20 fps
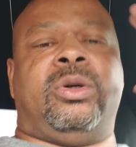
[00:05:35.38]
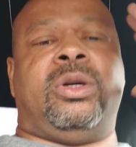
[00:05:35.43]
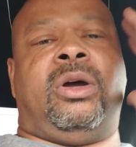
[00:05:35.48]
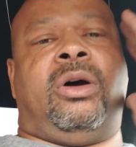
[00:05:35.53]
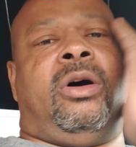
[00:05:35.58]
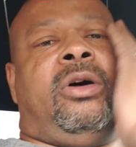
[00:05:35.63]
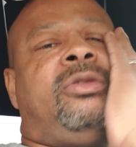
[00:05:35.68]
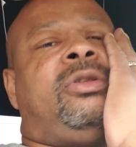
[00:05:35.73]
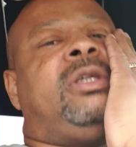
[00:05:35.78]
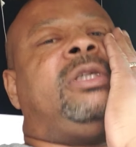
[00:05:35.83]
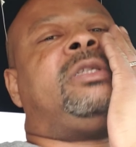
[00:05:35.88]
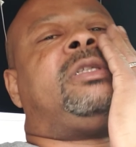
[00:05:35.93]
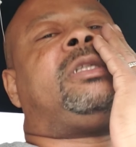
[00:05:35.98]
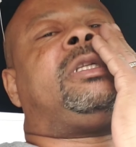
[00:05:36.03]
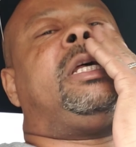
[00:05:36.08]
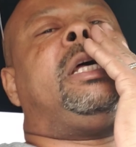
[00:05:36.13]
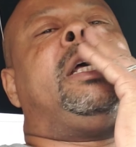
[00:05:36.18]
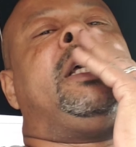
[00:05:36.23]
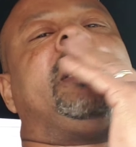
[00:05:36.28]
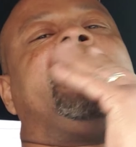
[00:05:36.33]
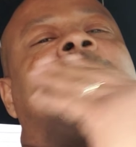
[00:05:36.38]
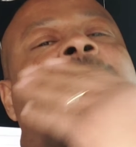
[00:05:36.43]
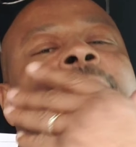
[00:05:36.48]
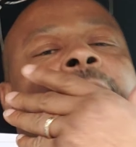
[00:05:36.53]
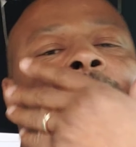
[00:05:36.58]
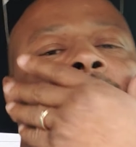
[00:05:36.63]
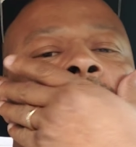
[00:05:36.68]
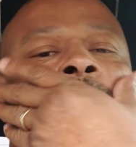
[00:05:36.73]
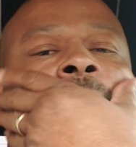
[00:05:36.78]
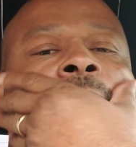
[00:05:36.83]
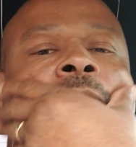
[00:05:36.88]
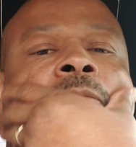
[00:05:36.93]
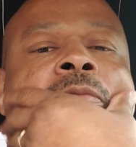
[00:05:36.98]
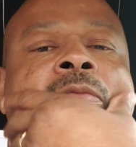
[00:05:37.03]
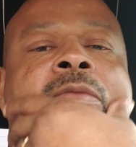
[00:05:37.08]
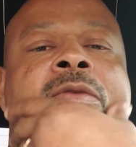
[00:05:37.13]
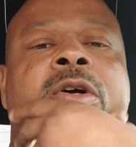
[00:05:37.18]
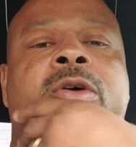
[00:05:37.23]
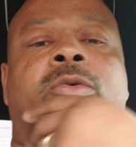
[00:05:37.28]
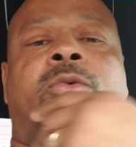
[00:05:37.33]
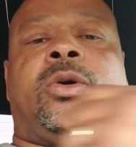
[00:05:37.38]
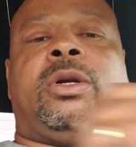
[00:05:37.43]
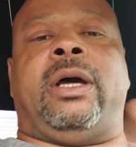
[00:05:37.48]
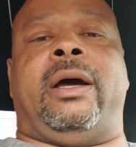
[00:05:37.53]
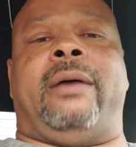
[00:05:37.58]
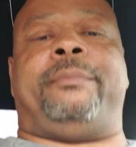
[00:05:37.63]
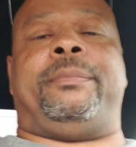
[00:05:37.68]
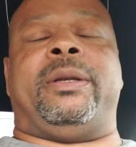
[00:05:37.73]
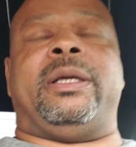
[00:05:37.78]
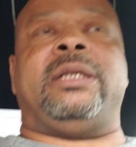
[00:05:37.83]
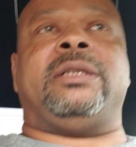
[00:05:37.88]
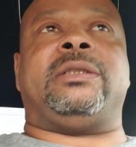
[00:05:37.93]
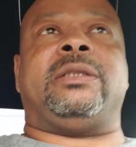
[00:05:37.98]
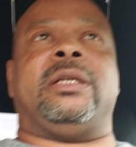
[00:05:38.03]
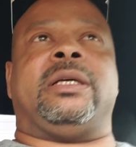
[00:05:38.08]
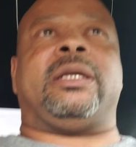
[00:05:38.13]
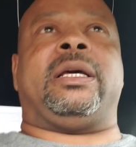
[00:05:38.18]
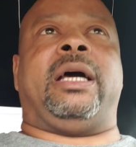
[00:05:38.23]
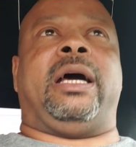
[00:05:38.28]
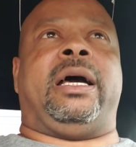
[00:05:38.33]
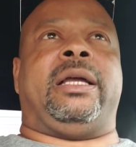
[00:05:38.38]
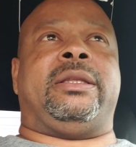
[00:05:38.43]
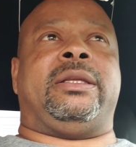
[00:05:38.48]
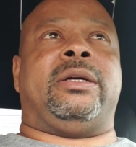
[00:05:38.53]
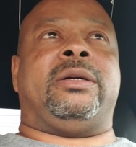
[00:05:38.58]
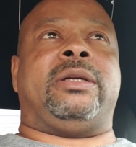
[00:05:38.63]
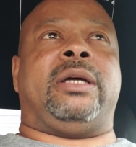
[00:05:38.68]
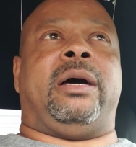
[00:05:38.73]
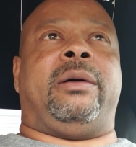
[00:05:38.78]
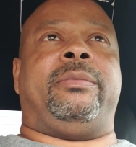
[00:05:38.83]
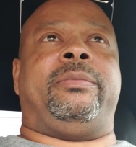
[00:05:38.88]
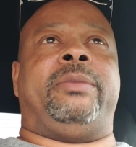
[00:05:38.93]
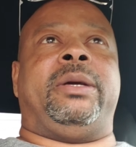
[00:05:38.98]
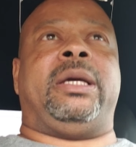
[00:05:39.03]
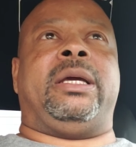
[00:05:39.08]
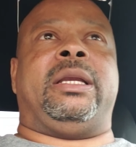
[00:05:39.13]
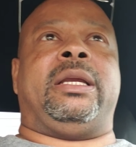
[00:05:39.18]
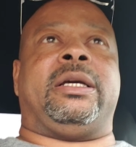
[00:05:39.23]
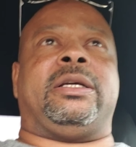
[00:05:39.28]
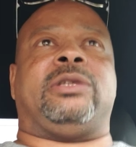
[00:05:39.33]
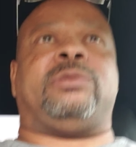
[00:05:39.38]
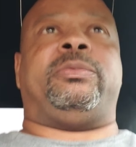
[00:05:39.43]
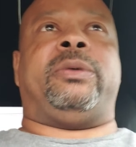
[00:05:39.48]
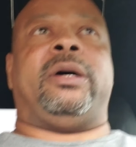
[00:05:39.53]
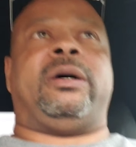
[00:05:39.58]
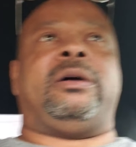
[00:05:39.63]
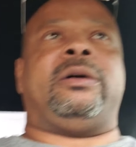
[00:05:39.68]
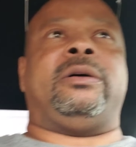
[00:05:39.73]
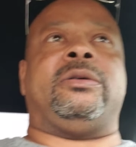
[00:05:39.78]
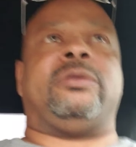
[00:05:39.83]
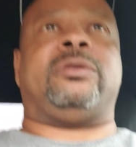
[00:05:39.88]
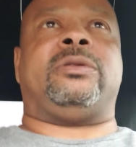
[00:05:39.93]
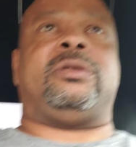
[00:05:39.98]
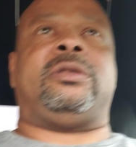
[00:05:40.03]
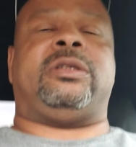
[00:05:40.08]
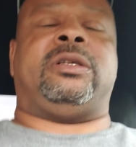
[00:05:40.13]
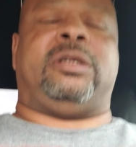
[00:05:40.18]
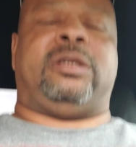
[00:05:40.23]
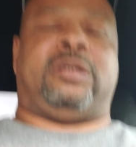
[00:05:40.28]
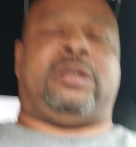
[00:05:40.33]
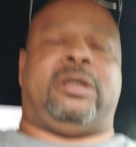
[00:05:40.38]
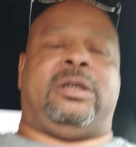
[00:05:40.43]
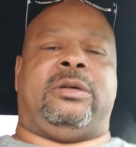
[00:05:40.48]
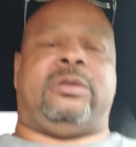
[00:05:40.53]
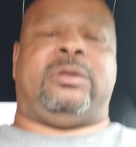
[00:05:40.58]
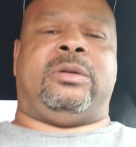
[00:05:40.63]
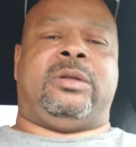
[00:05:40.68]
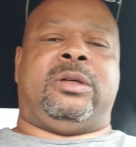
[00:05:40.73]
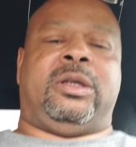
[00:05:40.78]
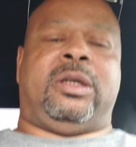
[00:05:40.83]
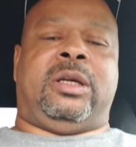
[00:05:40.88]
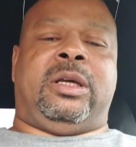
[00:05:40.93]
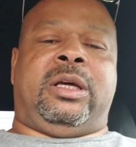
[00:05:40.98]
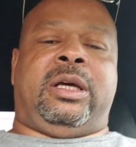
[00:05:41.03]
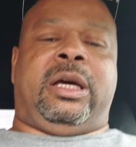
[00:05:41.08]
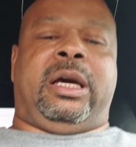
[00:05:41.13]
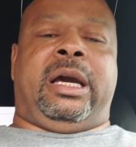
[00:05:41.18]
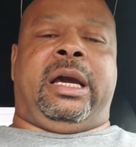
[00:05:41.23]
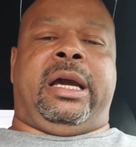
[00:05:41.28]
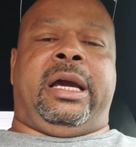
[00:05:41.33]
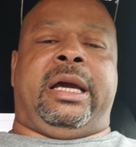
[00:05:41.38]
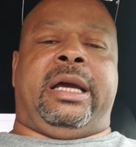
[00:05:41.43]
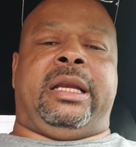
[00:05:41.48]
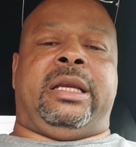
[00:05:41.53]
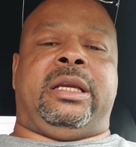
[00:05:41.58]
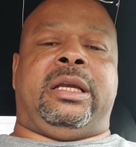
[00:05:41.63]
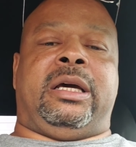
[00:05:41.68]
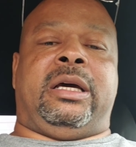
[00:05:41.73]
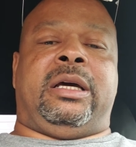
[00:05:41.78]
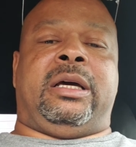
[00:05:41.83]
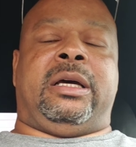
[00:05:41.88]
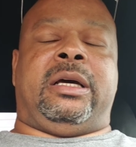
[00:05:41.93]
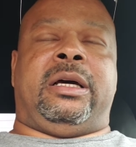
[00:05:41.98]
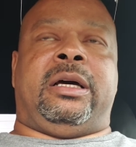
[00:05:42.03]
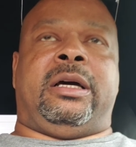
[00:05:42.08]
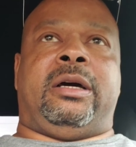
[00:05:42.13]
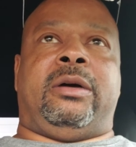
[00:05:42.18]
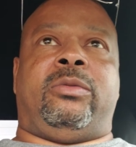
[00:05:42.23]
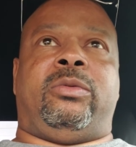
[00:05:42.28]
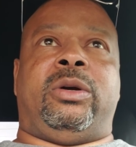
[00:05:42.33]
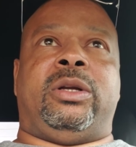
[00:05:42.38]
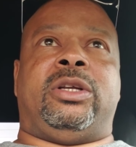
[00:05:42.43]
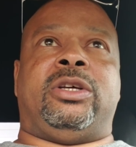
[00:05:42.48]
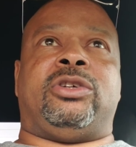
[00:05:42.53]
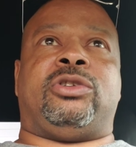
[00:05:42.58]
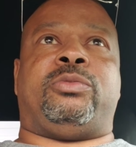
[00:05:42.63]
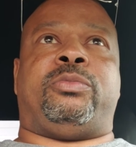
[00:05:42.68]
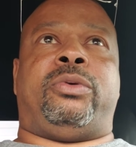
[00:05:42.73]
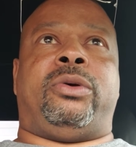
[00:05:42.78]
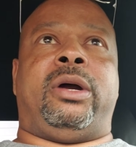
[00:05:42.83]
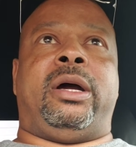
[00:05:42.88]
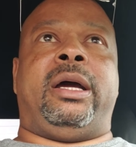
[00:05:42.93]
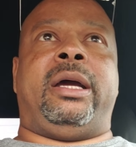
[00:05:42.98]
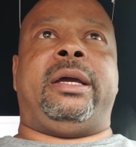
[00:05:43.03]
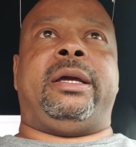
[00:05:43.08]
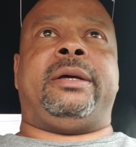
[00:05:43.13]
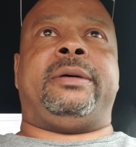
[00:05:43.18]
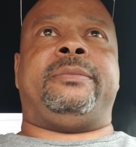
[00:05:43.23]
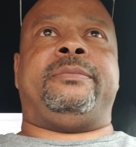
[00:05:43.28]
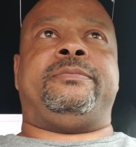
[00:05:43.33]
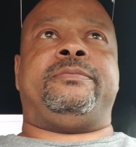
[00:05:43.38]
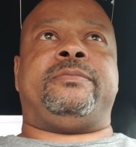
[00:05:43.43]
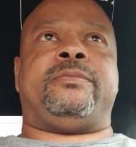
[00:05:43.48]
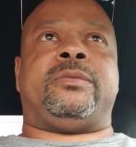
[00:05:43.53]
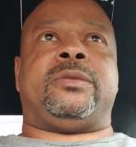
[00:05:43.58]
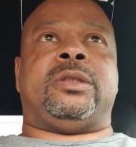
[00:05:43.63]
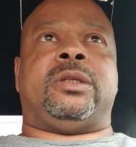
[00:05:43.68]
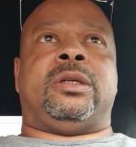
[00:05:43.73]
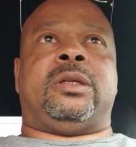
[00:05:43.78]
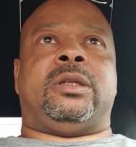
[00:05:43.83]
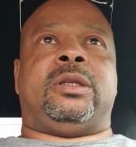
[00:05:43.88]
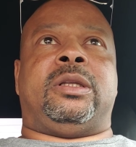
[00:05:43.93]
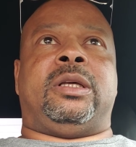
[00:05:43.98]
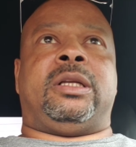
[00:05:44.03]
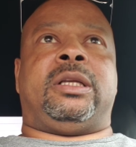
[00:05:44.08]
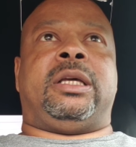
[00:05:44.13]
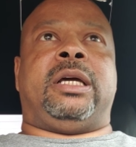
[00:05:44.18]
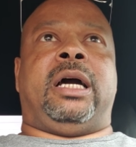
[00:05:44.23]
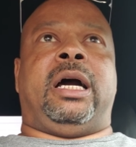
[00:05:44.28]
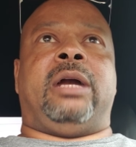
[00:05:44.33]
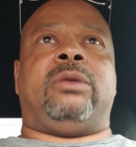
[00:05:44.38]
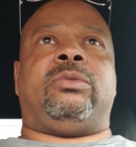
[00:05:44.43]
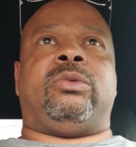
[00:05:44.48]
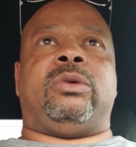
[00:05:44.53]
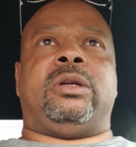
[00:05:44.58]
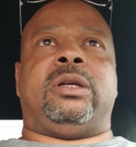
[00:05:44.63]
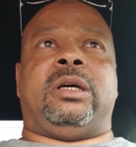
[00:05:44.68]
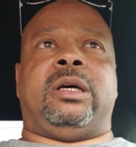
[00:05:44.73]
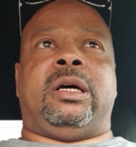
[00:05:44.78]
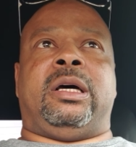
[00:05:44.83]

all these things that were not pleasing to God. They're now being exposed, you know, and we just pray that God would